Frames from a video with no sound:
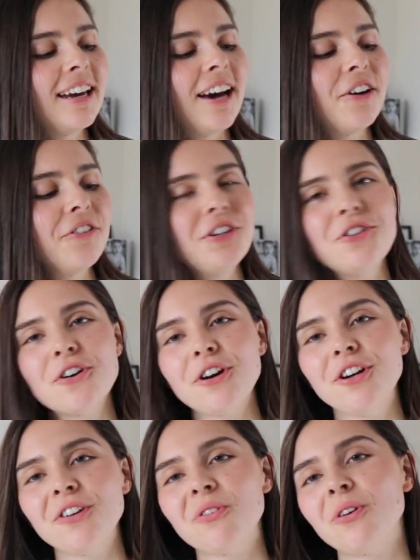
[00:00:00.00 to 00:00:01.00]
I don't really
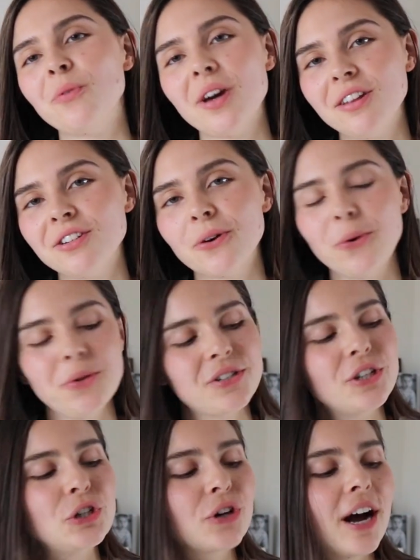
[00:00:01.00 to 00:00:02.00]
know whether to call this
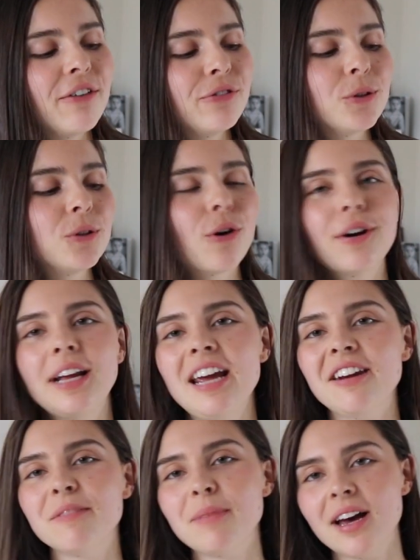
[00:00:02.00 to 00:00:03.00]
a trifle or an
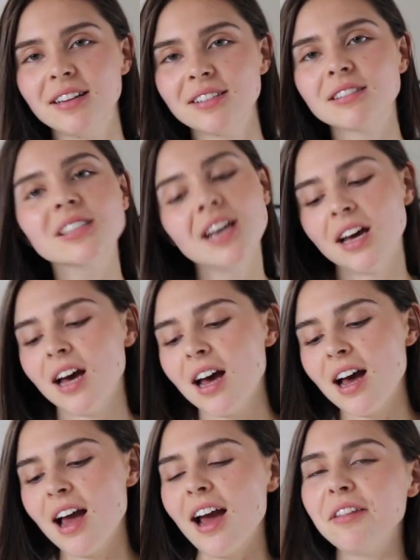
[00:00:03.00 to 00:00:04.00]
Eton mess.
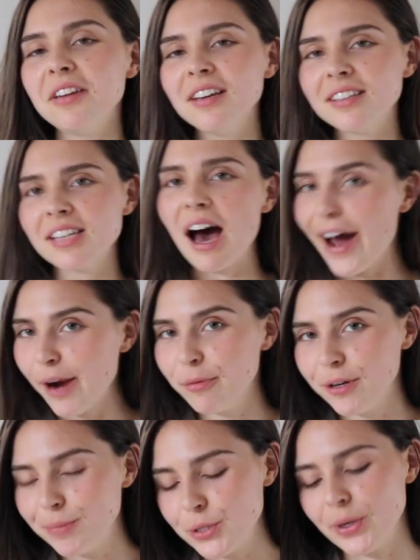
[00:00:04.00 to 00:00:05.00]
I think it's a
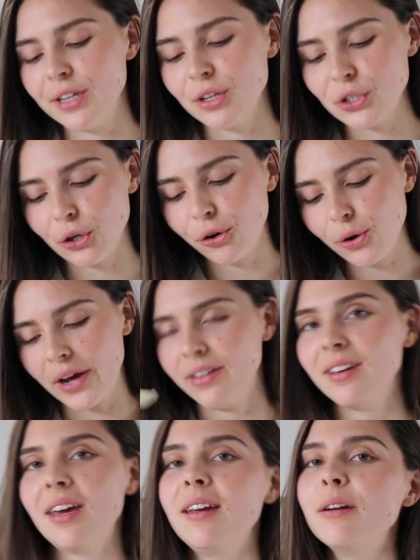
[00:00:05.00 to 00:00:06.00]
hybrid between the two. I
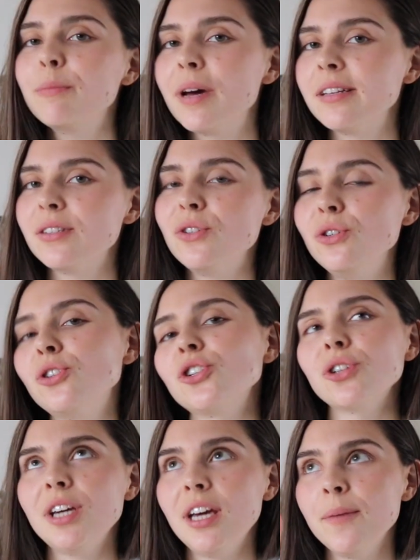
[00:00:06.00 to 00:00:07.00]
think Eton mess is
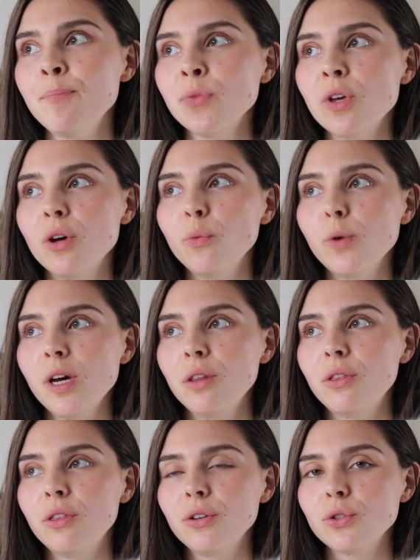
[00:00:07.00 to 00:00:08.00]
usually
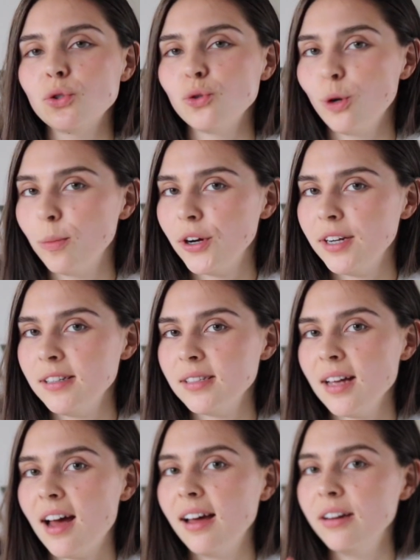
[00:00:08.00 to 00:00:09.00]
with strawberries
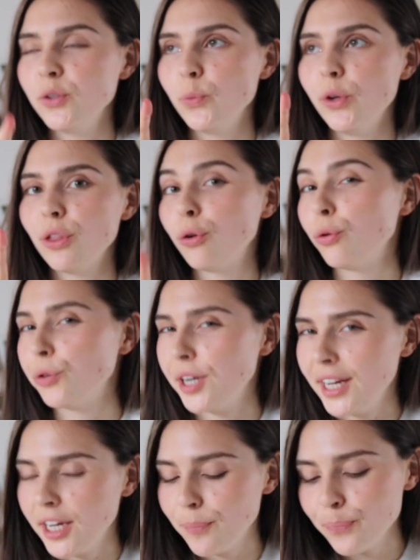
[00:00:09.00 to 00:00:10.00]
and with
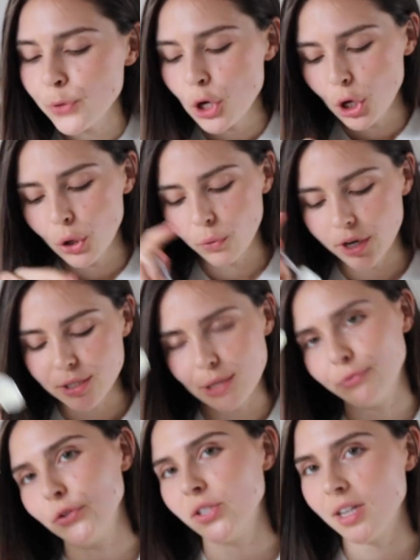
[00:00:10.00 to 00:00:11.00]
cream, whereas
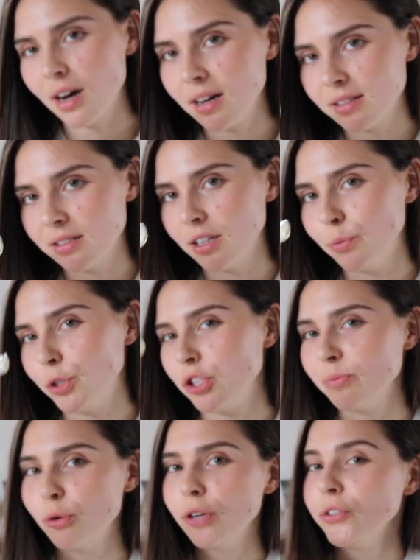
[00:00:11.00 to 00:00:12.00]
I've used custard, which
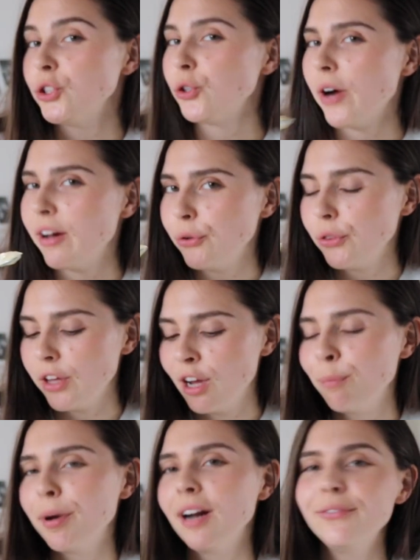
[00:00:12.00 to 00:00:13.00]
is more of a trifle
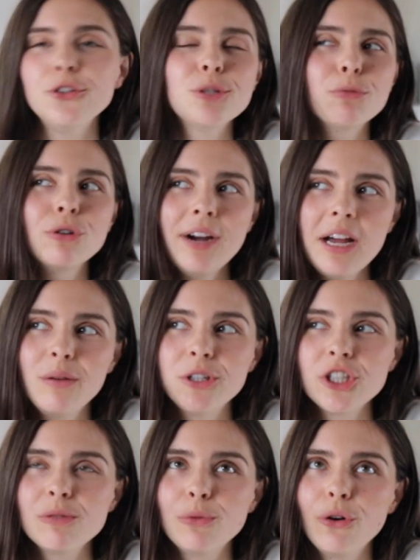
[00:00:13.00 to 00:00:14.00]
thing, but I've used meringue,
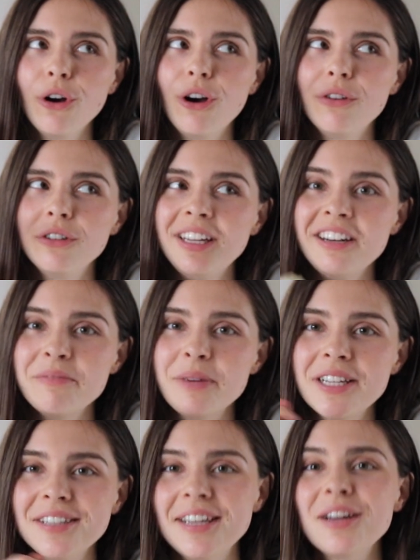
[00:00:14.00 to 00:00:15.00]
which is more of an Eton
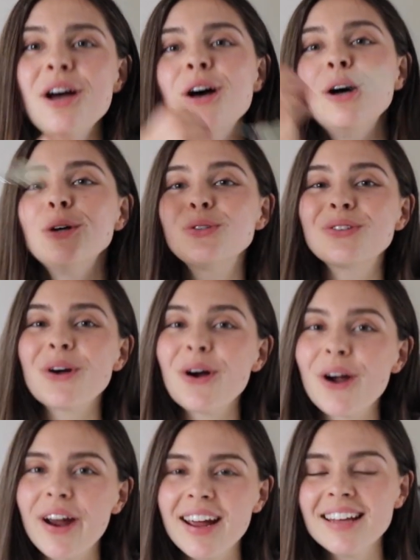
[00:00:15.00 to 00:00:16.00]
mess thing. So
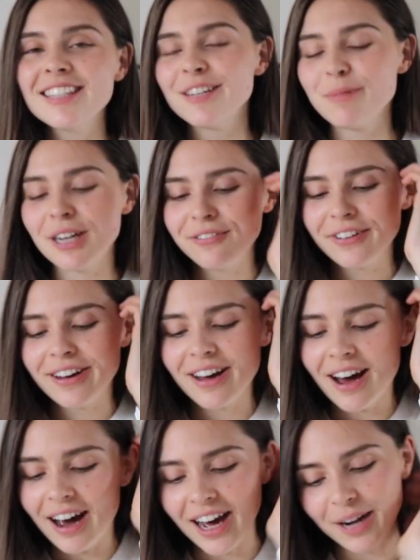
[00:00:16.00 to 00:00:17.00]
it's a bit of a
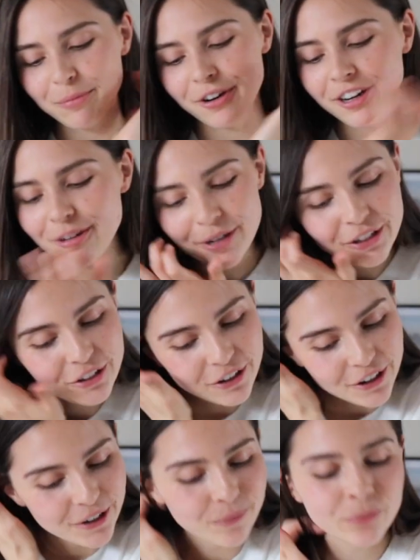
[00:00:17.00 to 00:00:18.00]
hybrid, but you
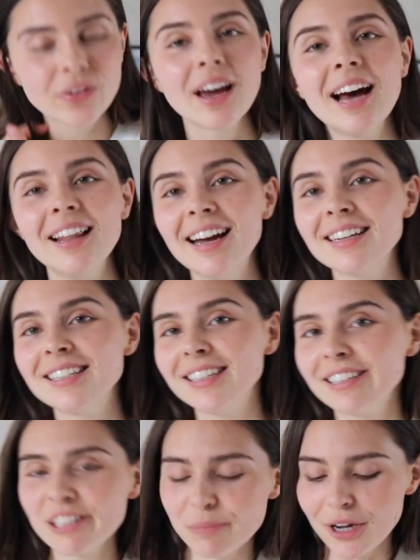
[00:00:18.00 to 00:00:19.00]
know, I like to
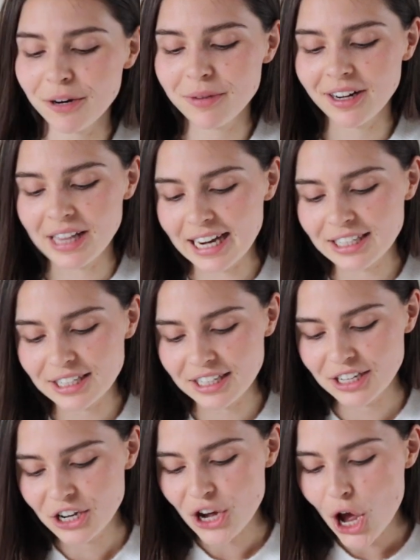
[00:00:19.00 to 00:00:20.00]
experiment, I like
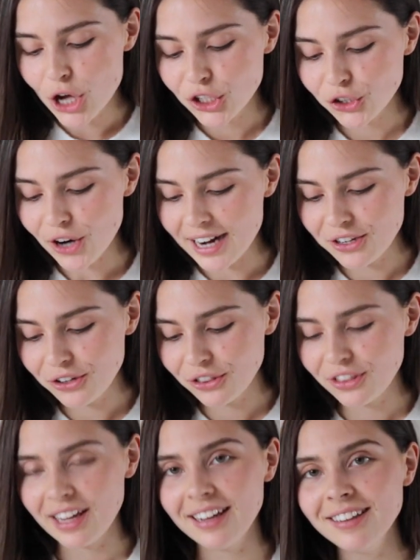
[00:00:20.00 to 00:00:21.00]
to try new
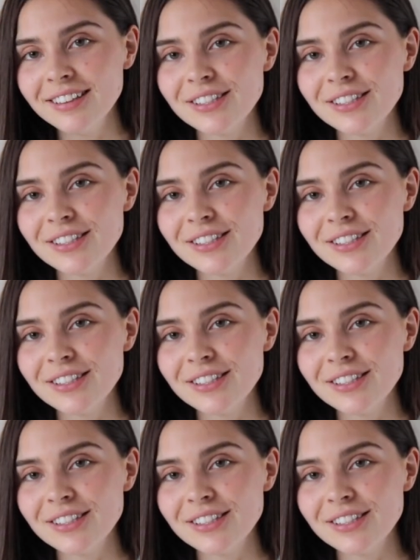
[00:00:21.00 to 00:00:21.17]
things.